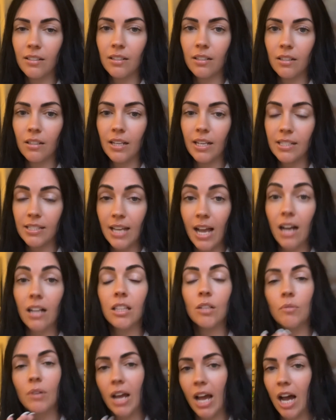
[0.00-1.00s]
exactly
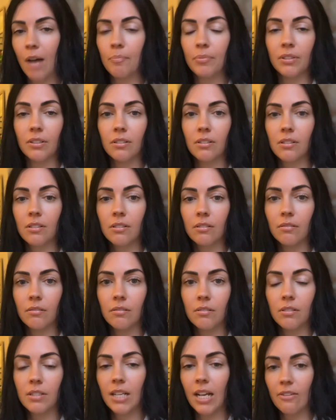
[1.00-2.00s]
what happens
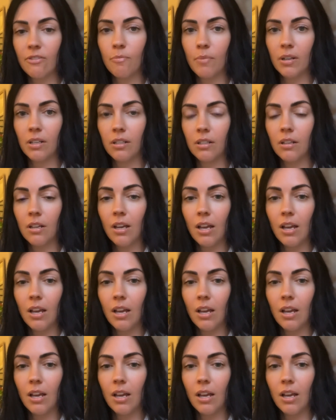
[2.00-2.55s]
to everybody.